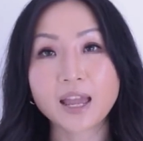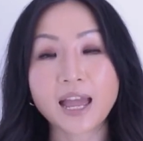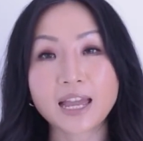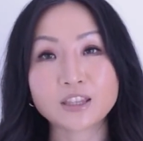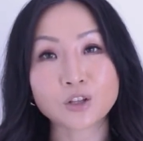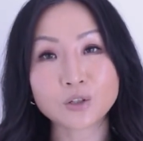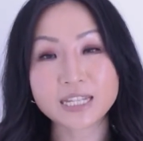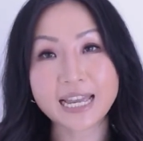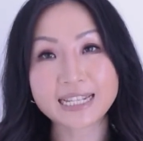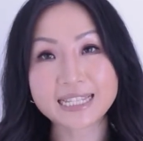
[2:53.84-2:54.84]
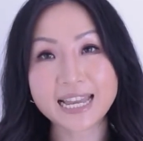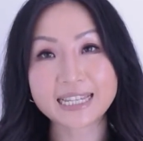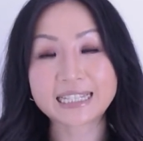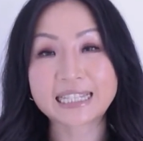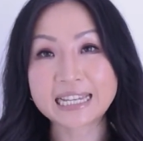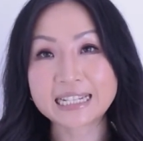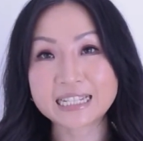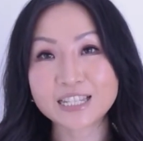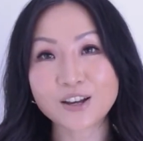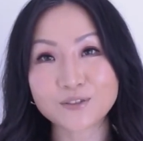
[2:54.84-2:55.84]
and not exact likeness of